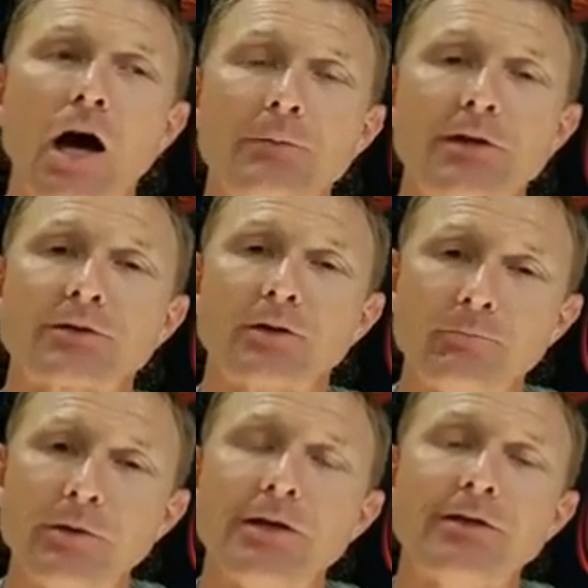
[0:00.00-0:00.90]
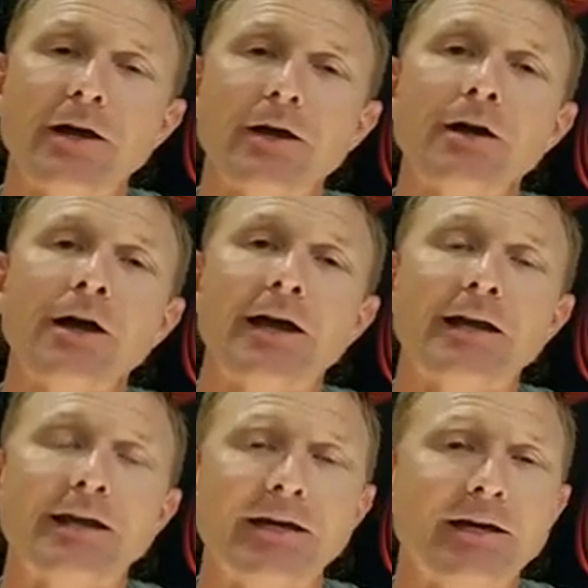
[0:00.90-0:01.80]
It's going to be there.
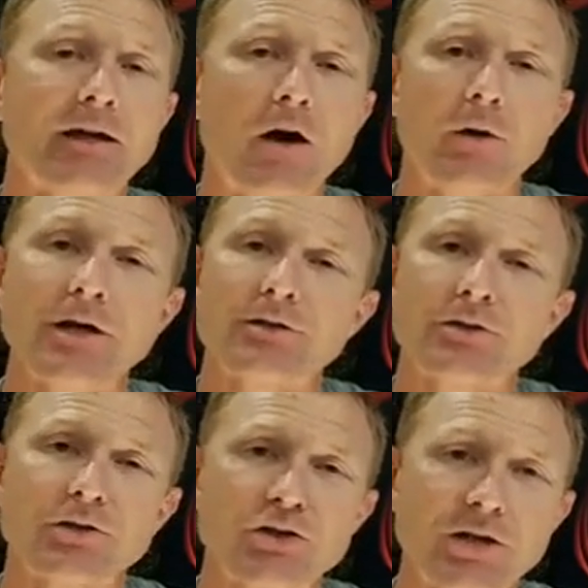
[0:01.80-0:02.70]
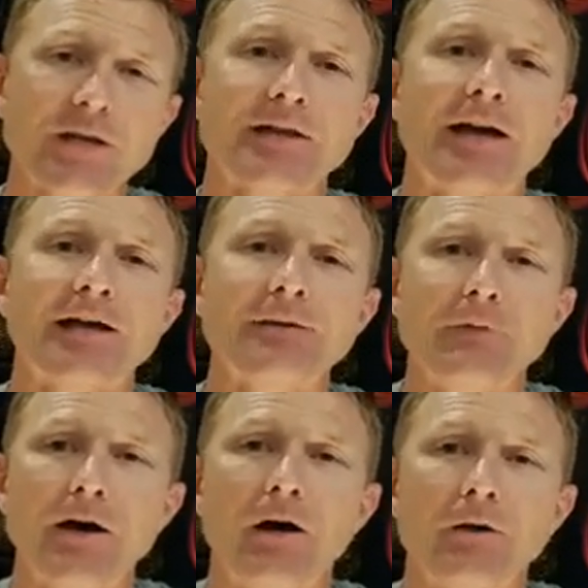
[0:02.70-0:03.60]
And again, always just check that
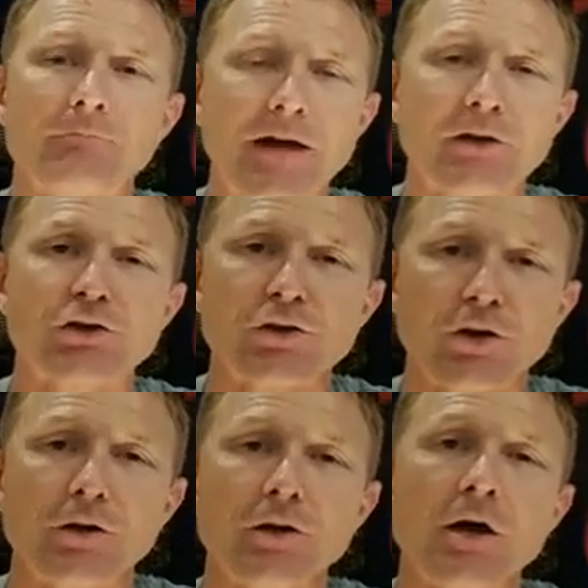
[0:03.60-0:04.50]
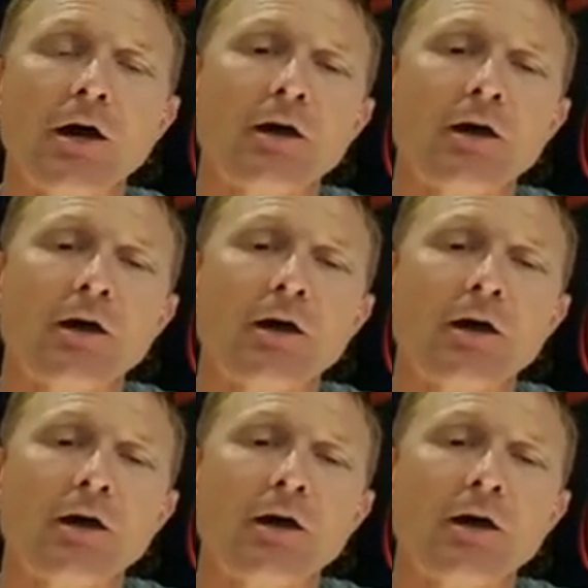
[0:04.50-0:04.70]
email and make sure